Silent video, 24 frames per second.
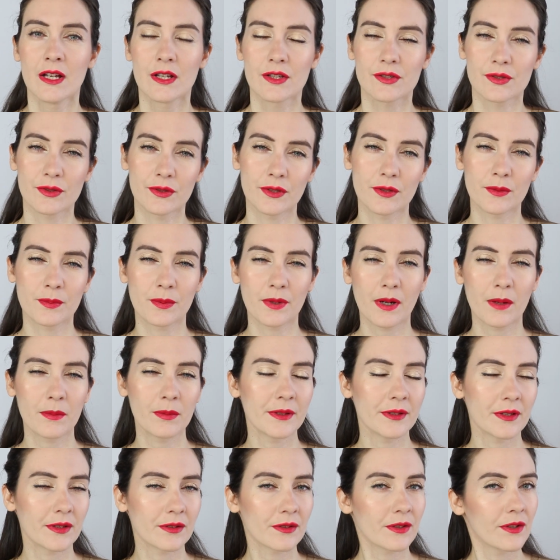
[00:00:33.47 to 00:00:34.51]
so you're
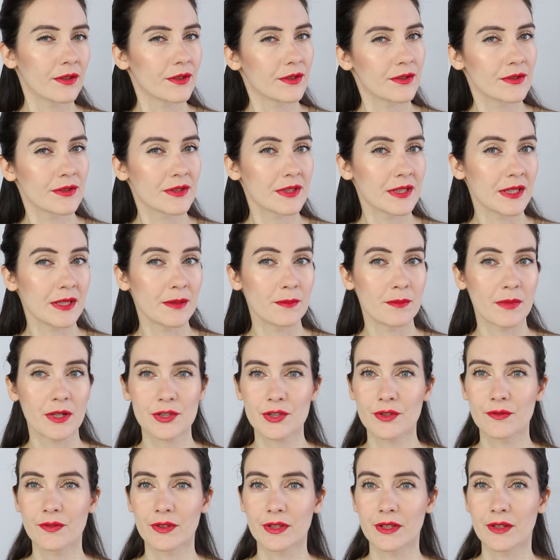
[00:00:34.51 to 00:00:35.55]
probably not going to see
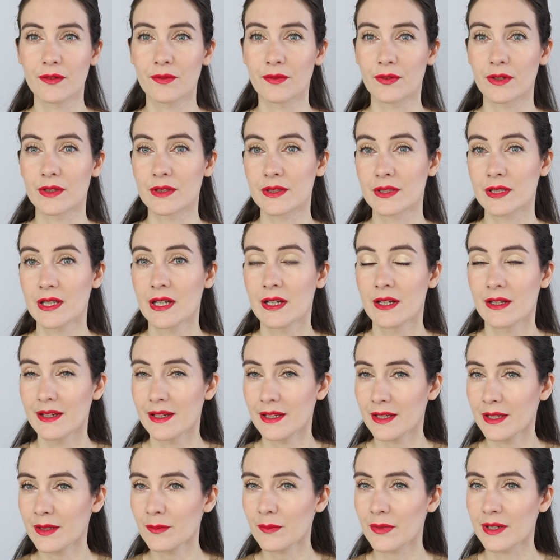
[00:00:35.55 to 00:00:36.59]
much of a difference
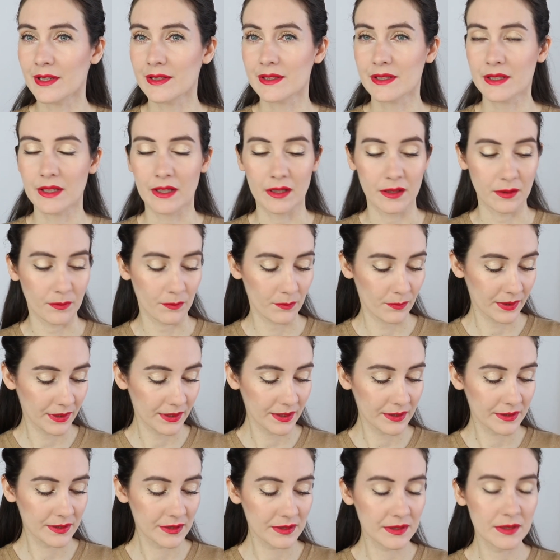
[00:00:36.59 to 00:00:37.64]
in my skin, but
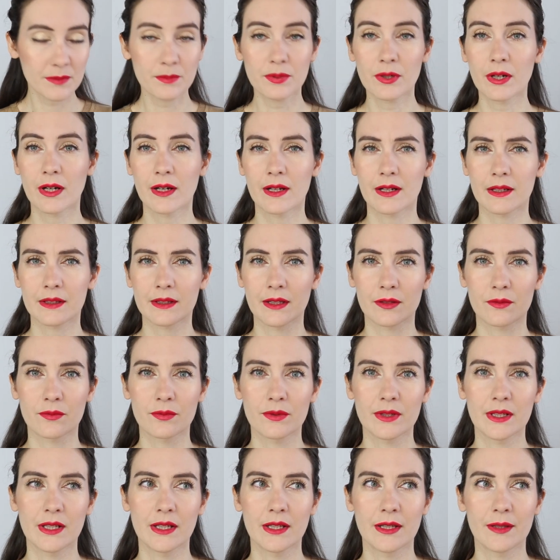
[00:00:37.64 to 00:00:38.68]
this is a product that
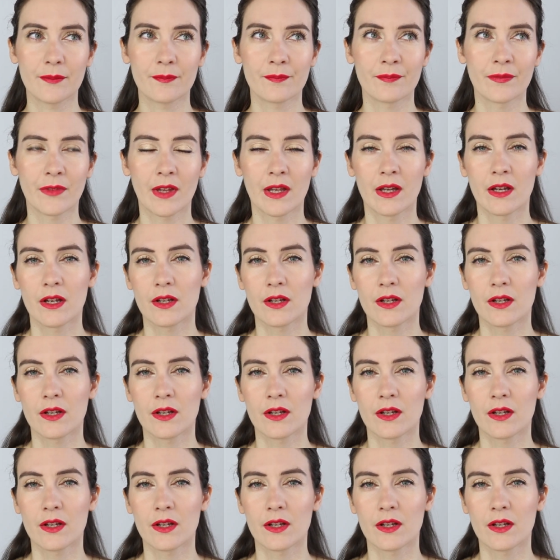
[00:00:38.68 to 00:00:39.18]
really